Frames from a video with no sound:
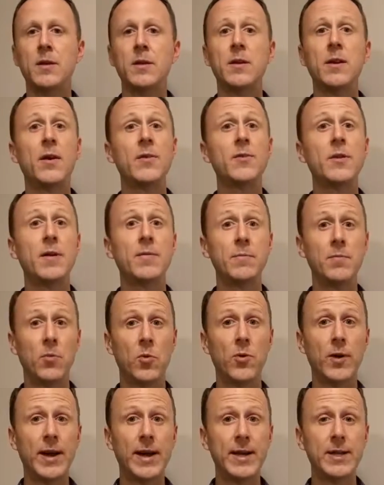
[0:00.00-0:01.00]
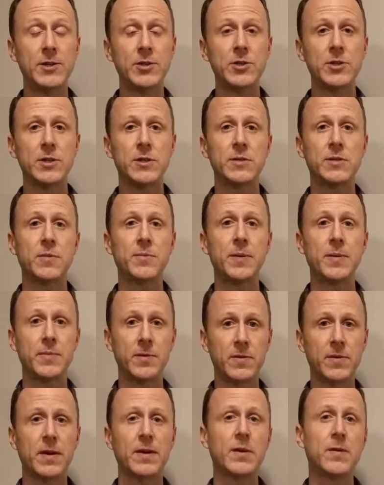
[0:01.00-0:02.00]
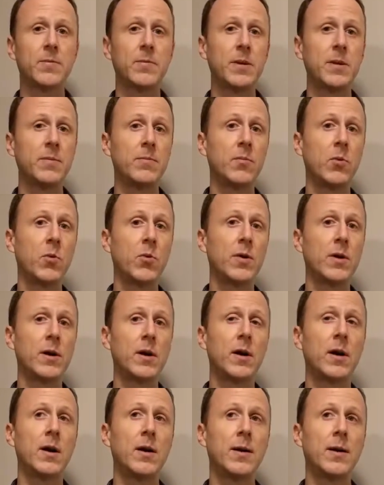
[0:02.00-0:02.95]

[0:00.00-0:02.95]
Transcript: You also have more energy, so people tend to be more